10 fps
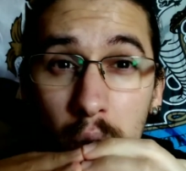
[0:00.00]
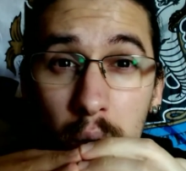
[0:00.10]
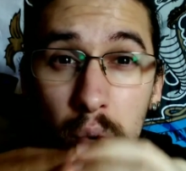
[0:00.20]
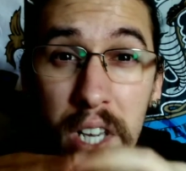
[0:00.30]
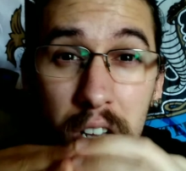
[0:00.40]

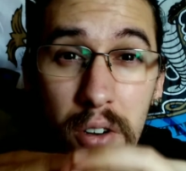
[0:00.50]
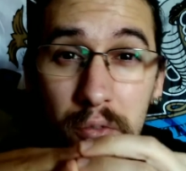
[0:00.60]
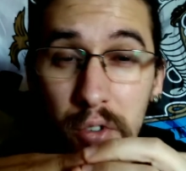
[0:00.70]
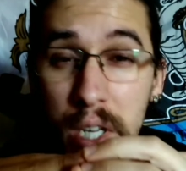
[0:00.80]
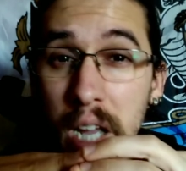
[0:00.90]
we cannot
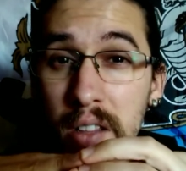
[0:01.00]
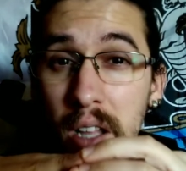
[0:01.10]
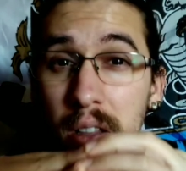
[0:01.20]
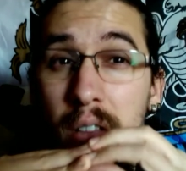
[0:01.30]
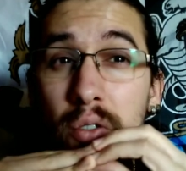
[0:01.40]
forget
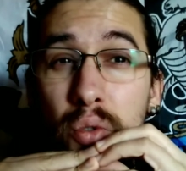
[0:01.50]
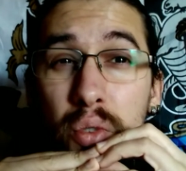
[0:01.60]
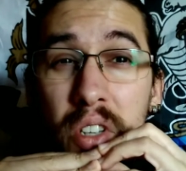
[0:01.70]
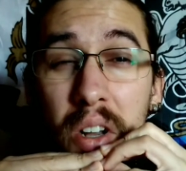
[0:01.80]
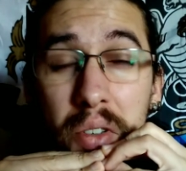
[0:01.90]
that in
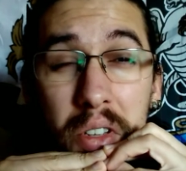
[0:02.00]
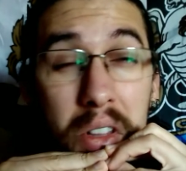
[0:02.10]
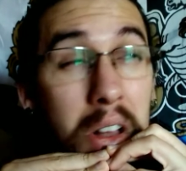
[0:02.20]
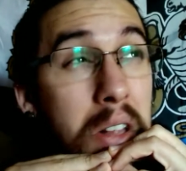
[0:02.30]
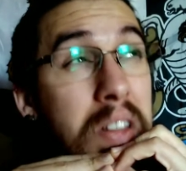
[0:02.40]
2000
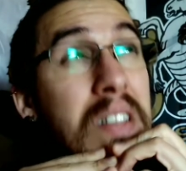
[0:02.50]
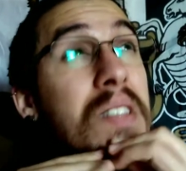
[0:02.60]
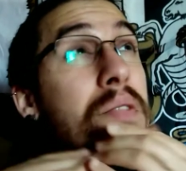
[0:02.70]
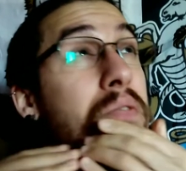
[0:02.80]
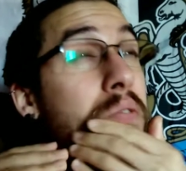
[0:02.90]

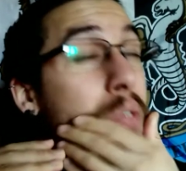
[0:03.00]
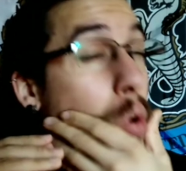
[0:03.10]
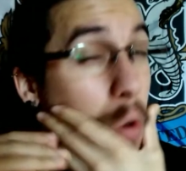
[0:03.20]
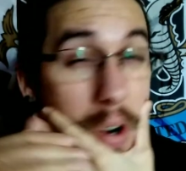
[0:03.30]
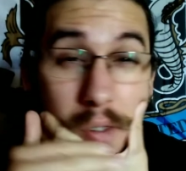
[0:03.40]

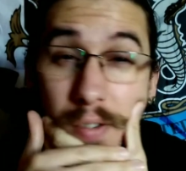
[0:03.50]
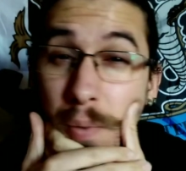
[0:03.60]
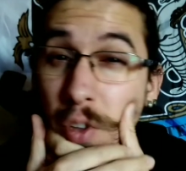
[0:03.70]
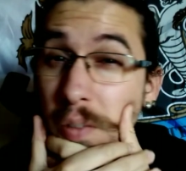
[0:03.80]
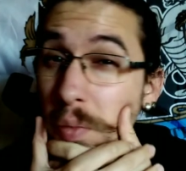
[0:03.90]
four, if
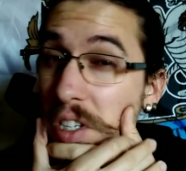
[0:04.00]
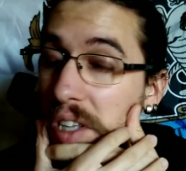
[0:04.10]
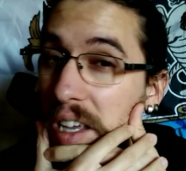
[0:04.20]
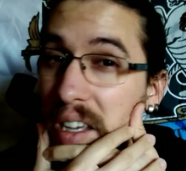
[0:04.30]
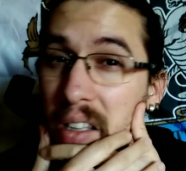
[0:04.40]
I'm not
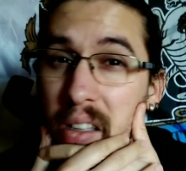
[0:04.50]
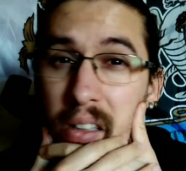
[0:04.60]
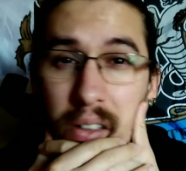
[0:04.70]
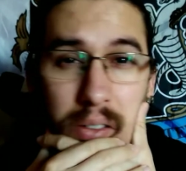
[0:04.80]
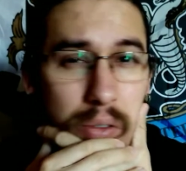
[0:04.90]
mistaken,
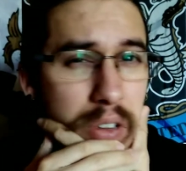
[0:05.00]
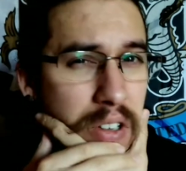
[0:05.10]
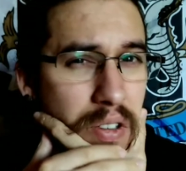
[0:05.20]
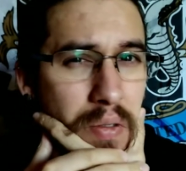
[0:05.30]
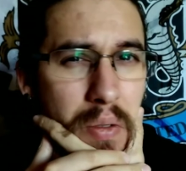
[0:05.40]

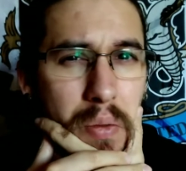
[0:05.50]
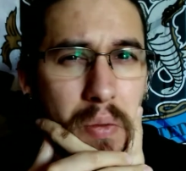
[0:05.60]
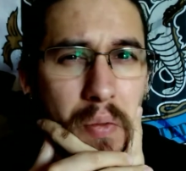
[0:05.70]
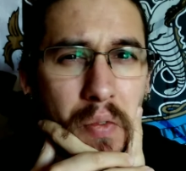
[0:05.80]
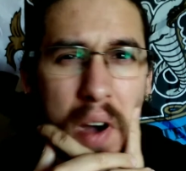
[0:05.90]

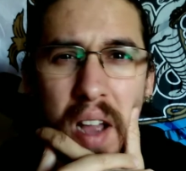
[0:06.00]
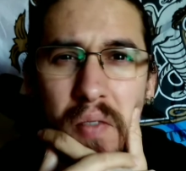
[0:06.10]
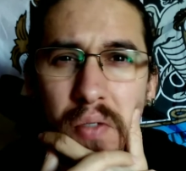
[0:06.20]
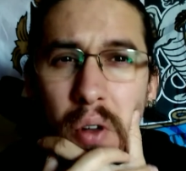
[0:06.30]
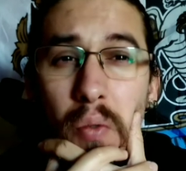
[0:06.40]

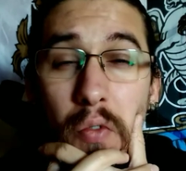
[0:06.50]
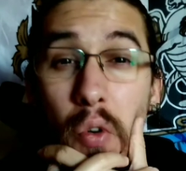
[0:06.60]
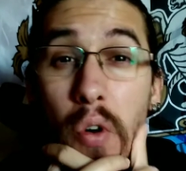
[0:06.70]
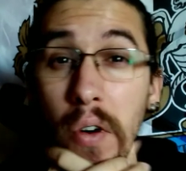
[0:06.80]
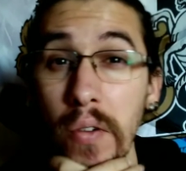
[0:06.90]
2005, no,
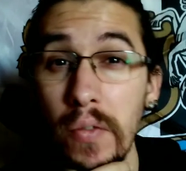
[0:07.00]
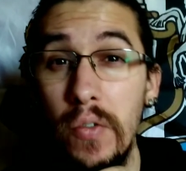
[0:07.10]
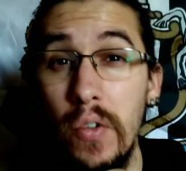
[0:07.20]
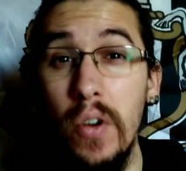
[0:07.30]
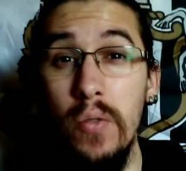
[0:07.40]
four,
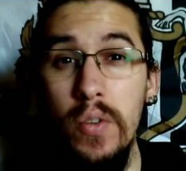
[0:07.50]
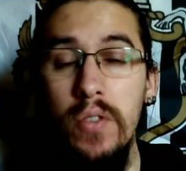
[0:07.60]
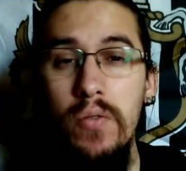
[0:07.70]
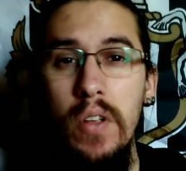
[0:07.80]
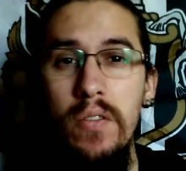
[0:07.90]
four, it was
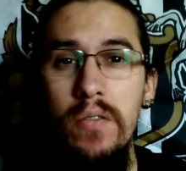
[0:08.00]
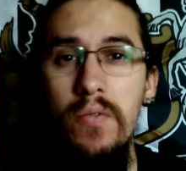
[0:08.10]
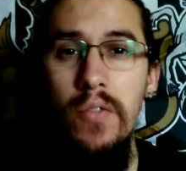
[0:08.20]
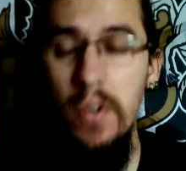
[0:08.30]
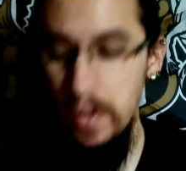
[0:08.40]

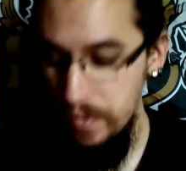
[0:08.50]
2004.